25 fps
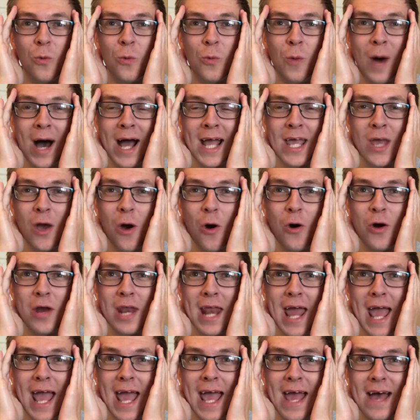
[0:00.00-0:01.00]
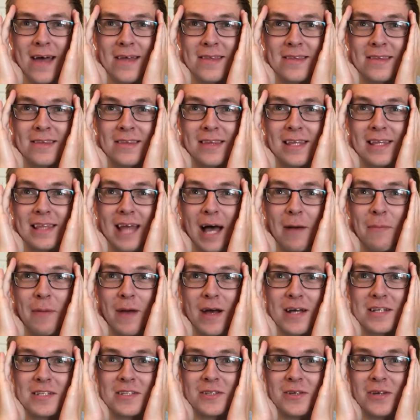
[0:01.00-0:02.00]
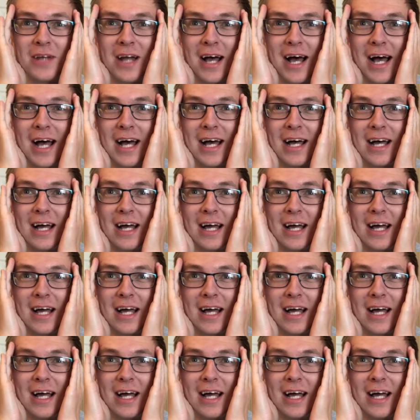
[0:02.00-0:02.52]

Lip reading: Why on earth did that person do that?